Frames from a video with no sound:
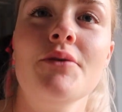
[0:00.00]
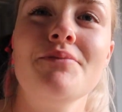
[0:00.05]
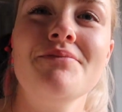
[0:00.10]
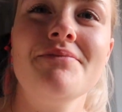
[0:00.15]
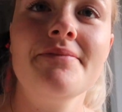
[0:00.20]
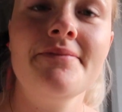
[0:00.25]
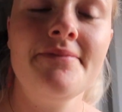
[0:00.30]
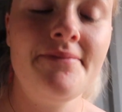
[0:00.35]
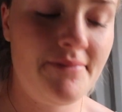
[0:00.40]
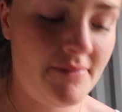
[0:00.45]
on.
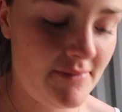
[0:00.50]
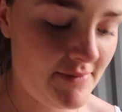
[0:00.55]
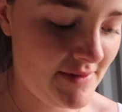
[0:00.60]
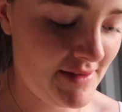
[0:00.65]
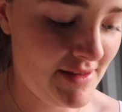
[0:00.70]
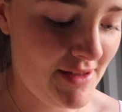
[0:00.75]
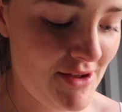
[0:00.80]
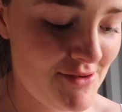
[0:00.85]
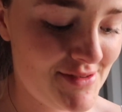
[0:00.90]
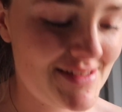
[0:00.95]

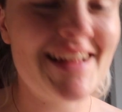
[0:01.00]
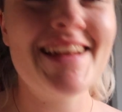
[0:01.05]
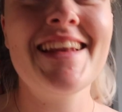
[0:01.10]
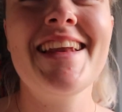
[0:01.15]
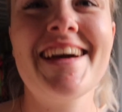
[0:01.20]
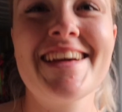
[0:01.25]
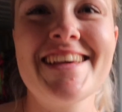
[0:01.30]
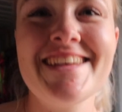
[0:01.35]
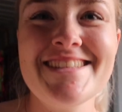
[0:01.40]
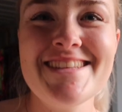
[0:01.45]
It's like
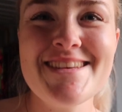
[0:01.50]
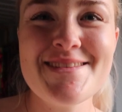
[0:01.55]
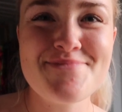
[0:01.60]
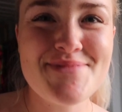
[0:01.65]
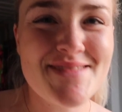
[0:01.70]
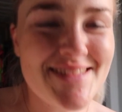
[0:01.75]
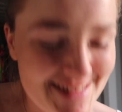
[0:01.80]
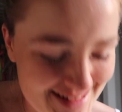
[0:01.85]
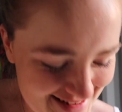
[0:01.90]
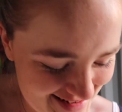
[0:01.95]
Lucky
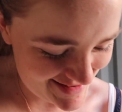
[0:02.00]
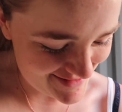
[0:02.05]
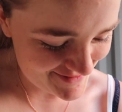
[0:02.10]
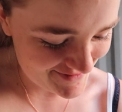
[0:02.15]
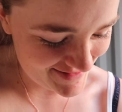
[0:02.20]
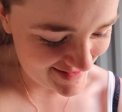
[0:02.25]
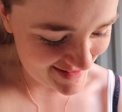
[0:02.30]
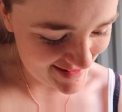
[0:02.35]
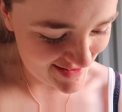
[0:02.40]
Dip, isn't it?